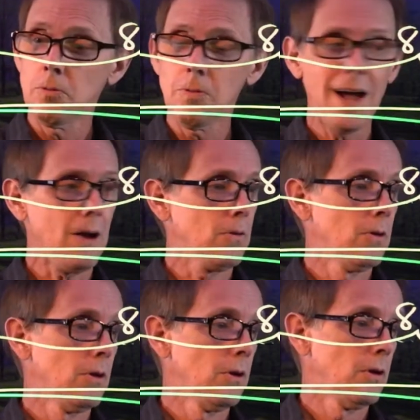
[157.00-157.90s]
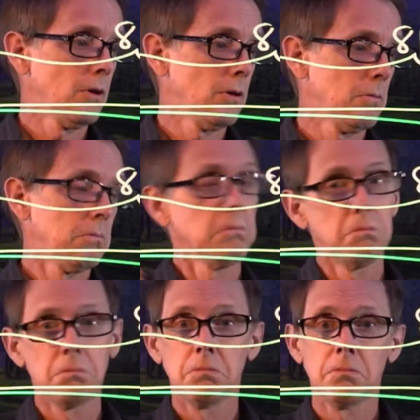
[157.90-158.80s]
Wow.
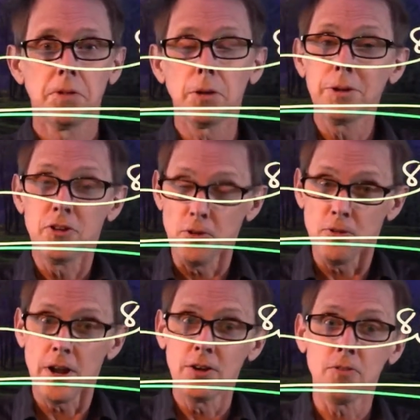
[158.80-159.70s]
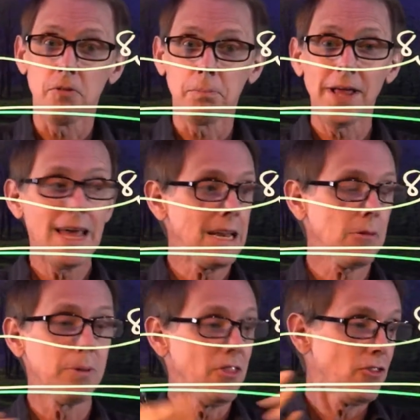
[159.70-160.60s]
It'll be different on different
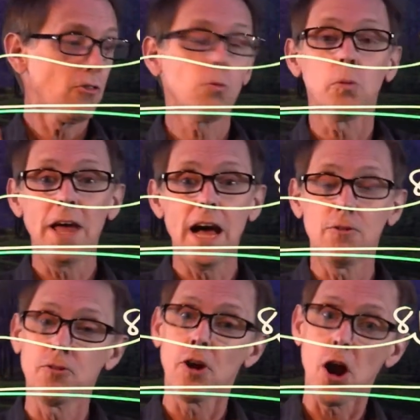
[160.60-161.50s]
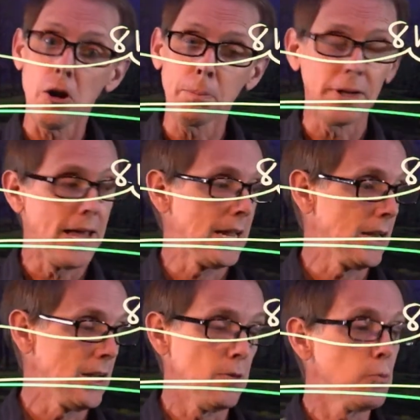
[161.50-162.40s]
planets, but this is what we have for our planet
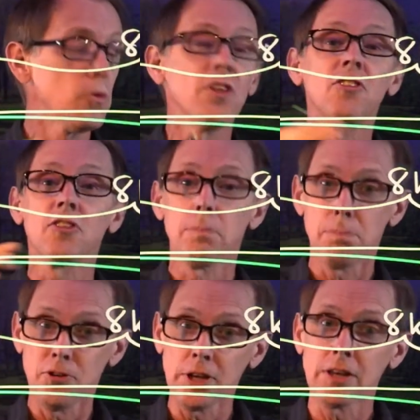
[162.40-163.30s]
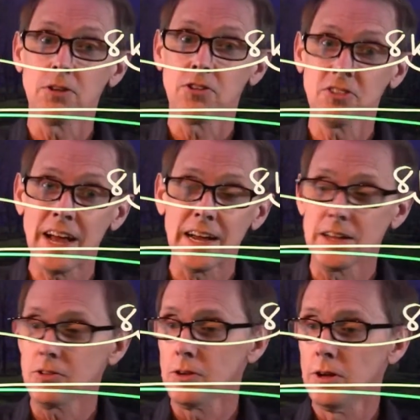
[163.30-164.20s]
with its particular
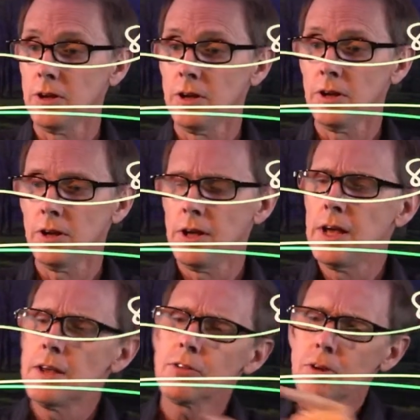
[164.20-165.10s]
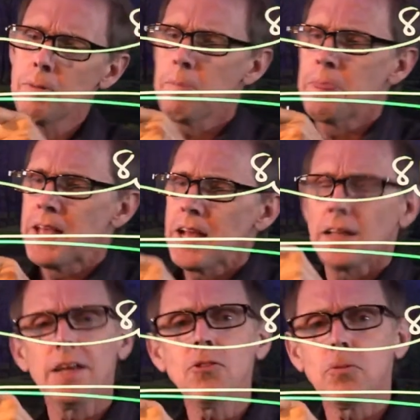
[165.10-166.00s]
size. So
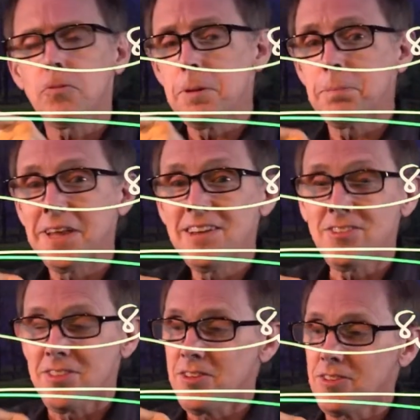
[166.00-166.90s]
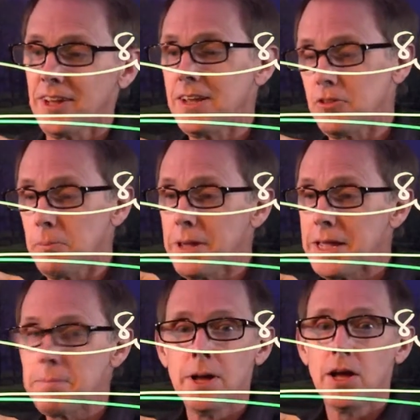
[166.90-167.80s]
let's replace this laser
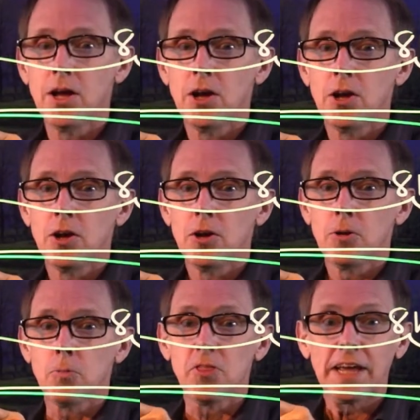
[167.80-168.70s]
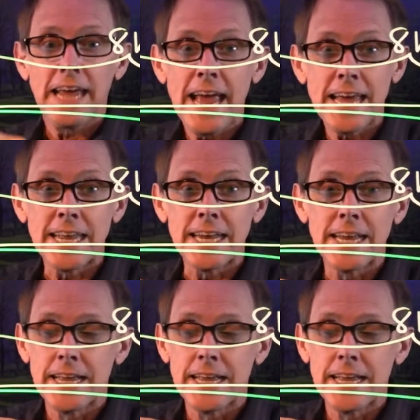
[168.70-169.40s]
beam with a cannon.